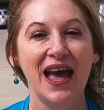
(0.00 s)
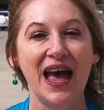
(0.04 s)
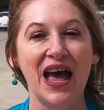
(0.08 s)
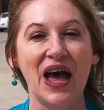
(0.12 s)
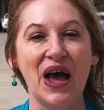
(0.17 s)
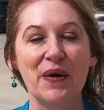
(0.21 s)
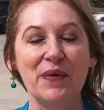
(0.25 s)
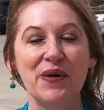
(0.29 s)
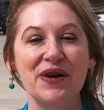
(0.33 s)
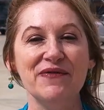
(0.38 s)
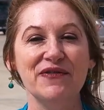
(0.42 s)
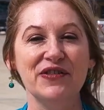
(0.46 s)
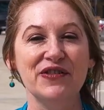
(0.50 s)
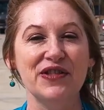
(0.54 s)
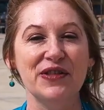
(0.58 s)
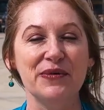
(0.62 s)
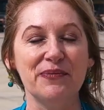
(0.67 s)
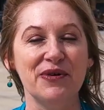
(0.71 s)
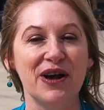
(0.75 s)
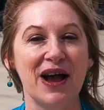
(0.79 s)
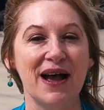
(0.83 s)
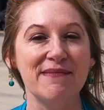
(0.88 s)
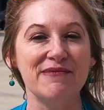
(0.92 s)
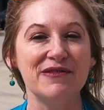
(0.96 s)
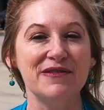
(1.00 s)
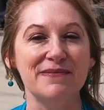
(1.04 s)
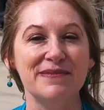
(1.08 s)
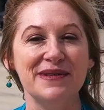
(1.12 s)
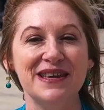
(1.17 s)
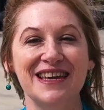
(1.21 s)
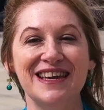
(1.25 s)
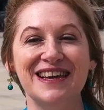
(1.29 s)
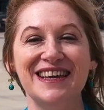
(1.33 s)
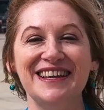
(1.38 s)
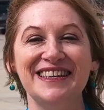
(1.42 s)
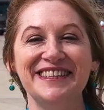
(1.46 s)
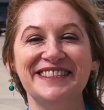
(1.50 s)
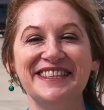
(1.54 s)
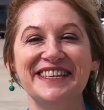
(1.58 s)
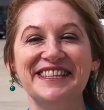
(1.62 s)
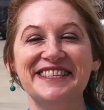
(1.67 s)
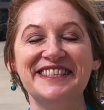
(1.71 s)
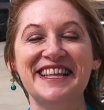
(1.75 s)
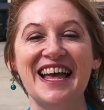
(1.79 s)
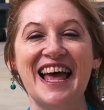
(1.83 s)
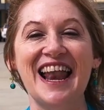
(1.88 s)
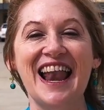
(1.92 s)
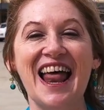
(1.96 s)
However, the problem is
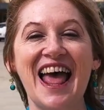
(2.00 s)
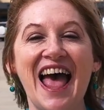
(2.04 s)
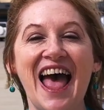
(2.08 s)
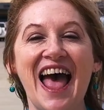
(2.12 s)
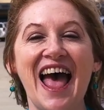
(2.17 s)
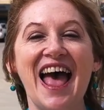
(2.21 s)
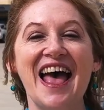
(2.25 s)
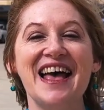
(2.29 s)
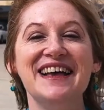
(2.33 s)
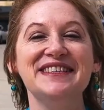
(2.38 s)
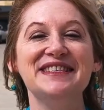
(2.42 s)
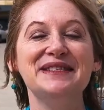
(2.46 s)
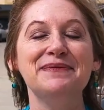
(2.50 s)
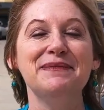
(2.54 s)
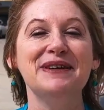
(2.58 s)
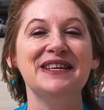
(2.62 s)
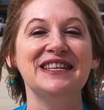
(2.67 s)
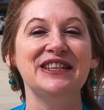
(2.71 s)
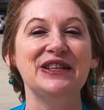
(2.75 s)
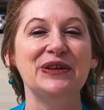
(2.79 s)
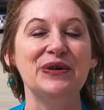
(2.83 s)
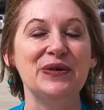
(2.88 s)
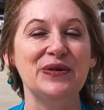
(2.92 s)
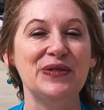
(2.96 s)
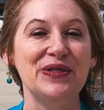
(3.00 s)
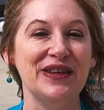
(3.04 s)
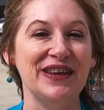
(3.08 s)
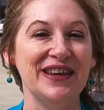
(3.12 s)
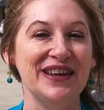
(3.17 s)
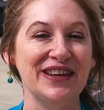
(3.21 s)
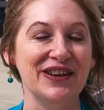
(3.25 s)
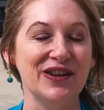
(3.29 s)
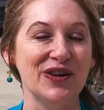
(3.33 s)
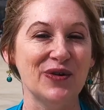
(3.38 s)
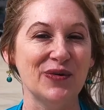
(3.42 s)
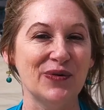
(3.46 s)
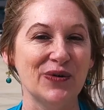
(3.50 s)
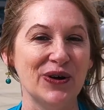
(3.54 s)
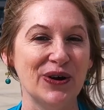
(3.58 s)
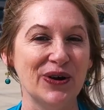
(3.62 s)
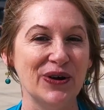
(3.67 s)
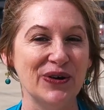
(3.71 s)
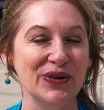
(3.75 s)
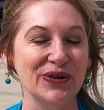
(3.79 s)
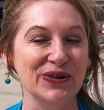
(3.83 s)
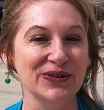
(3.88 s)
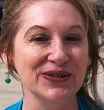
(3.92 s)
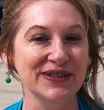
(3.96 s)
that as Midlothian
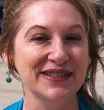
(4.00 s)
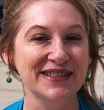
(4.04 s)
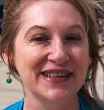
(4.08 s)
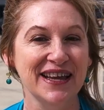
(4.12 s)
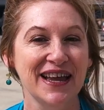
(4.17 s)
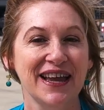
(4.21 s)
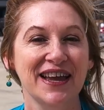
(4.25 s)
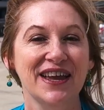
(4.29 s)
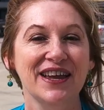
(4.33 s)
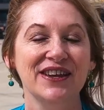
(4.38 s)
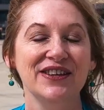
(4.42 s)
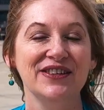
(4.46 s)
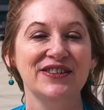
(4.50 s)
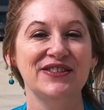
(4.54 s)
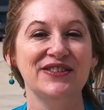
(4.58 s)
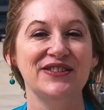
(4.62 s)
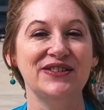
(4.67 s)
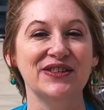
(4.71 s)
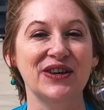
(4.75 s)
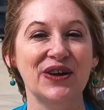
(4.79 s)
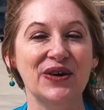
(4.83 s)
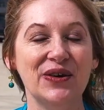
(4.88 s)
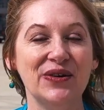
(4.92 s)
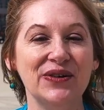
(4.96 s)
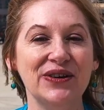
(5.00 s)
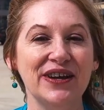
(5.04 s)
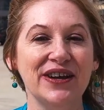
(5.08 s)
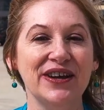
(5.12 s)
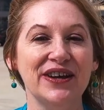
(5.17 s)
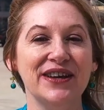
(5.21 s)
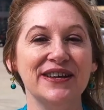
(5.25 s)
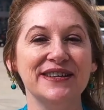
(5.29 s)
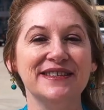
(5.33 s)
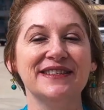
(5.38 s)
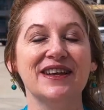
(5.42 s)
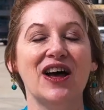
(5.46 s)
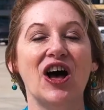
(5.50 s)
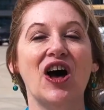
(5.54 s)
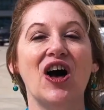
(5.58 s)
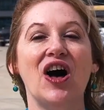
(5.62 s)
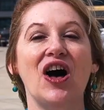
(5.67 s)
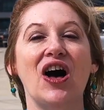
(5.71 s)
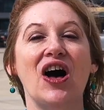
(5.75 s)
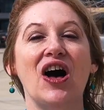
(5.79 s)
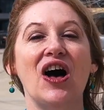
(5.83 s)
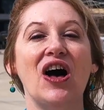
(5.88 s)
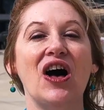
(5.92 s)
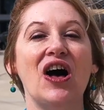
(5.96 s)
grows, so does
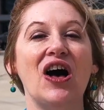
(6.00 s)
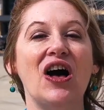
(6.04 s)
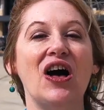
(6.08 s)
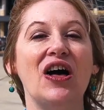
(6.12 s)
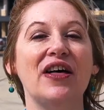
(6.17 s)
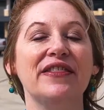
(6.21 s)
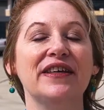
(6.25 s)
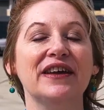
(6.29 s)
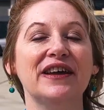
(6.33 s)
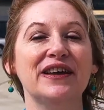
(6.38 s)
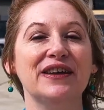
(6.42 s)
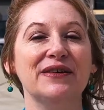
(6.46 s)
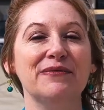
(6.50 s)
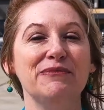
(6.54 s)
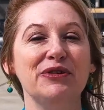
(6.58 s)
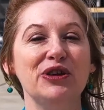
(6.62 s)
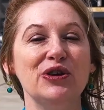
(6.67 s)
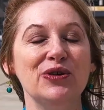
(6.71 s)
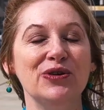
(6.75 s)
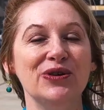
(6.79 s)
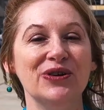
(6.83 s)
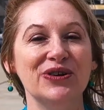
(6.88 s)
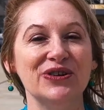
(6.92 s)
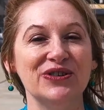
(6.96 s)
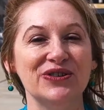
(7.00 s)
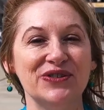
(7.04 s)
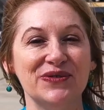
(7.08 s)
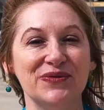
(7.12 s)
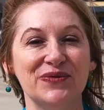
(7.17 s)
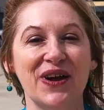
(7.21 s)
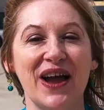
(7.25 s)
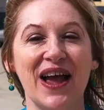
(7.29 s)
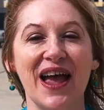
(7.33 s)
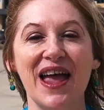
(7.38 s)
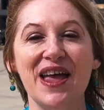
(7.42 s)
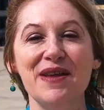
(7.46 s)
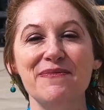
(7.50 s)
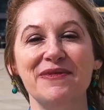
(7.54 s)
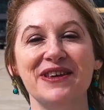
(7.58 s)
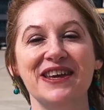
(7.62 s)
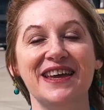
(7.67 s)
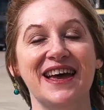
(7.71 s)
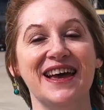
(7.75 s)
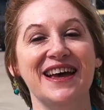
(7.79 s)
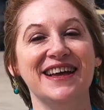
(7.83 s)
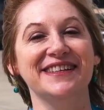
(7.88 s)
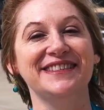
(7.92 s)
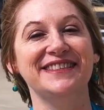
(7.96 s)
all the commuters, right?
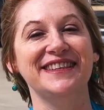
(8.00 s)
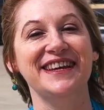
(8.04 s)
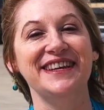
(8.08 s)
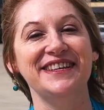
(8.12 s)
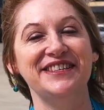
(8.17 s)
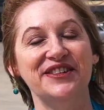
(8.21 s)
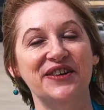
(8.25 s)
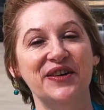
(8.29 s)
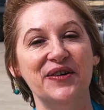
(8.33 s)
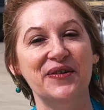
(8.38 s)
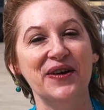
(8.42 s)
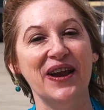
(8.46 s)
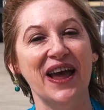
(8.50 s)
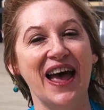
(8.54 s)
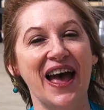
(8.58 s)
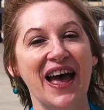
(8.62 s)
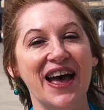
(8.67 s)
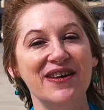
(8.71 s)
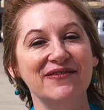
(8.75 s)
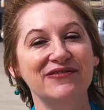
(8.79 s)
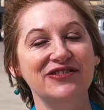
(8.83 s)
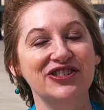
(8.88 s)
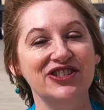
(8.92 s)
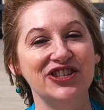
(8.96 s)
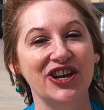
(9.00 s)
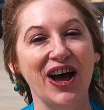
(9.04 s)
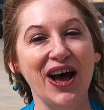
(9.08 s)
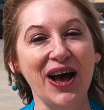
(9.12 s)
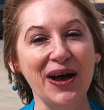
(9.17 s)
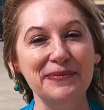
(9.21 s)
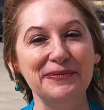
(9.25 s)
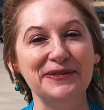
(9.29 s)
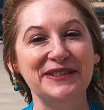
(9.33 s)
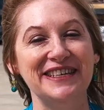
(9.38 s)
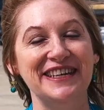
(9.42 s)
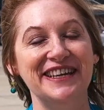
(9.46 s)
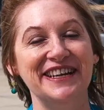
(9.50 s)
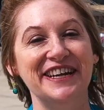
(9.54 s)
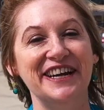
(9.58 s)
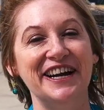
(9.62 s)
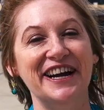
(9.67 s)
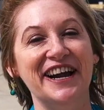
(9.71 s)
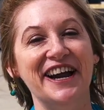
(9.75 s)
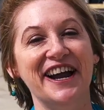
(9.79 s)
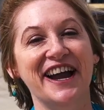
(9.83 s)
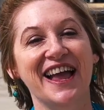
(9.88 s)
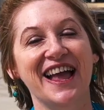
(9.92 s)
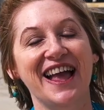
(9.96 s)
Because they don't have jobs
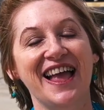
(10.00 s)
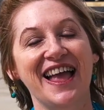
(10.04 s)
here.